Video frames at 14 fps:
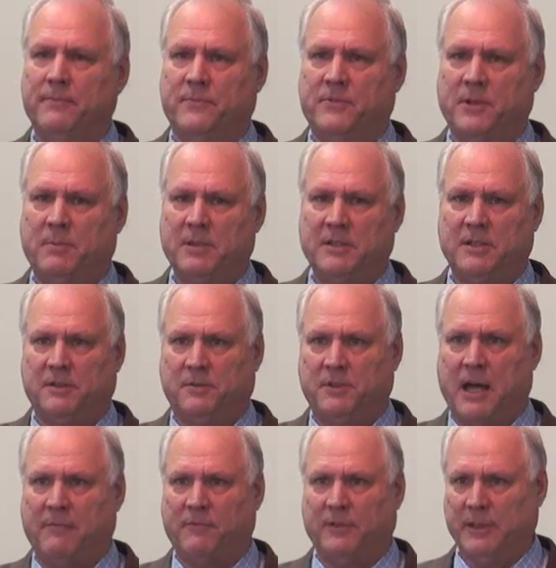something to
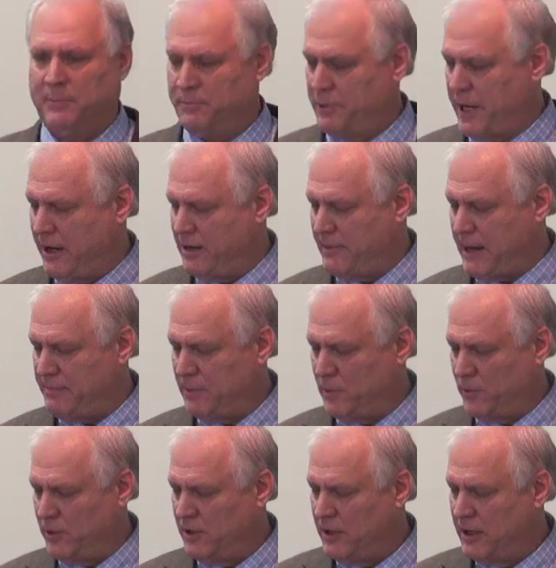thoughtfully pray about, but
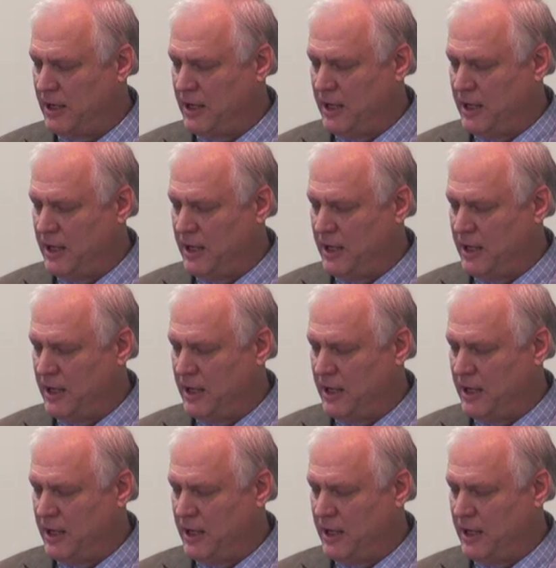we're